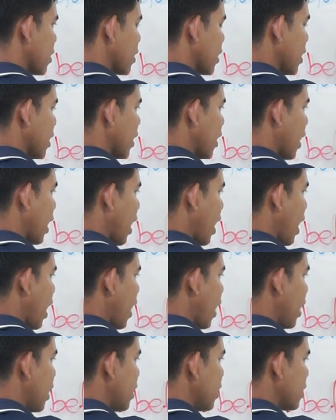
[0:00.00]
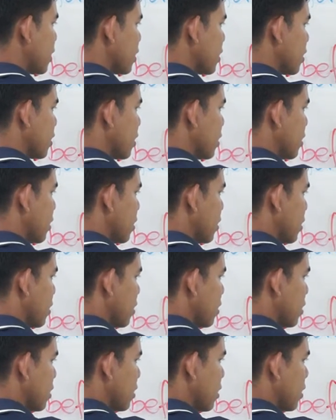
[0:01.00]
Okay, ice
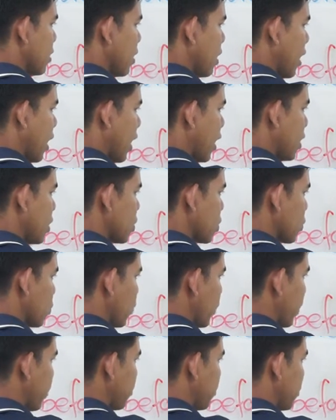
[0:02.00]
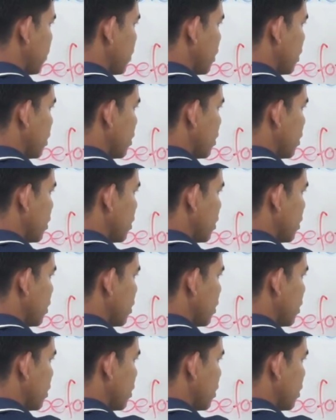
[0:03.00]
cream.